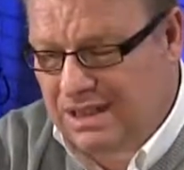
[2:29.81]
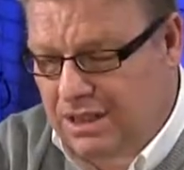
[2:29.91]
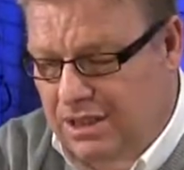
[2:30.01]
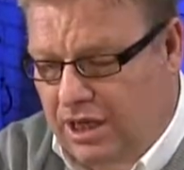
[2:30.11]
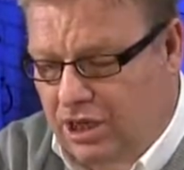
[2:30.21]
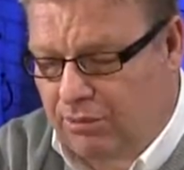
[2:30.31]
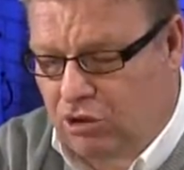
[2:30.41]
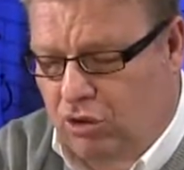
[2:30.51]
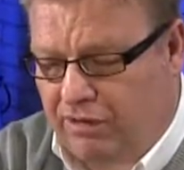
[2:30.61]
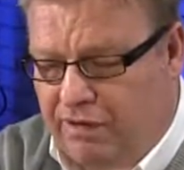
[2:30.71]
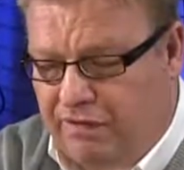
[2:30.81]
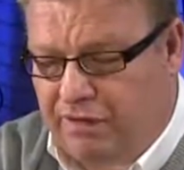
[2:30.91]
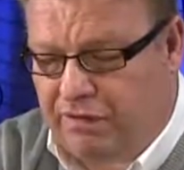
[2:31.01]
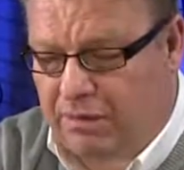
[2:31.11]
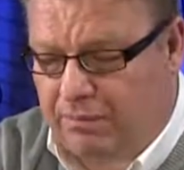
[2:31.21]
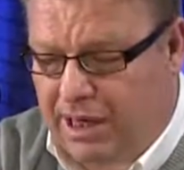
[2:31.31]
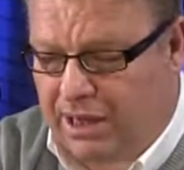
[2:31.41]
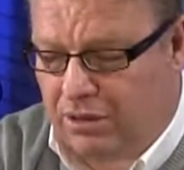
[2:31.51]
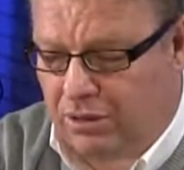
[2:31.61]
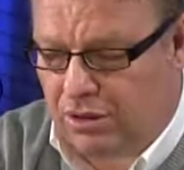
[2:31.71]
setting up CORIOview from the front
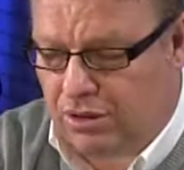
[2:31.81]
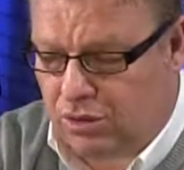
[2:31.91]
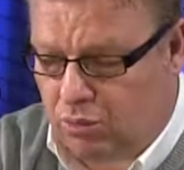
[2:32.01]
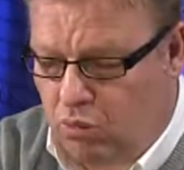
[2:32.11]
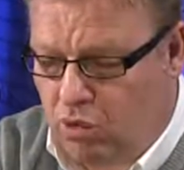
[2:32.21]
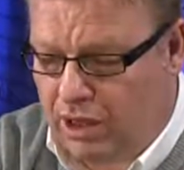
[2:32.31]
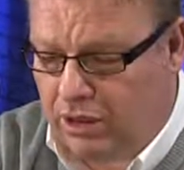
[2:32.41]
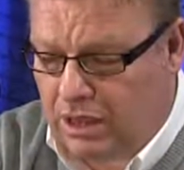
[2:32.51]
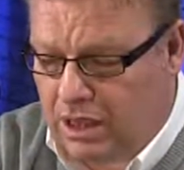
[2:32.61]
panel as well.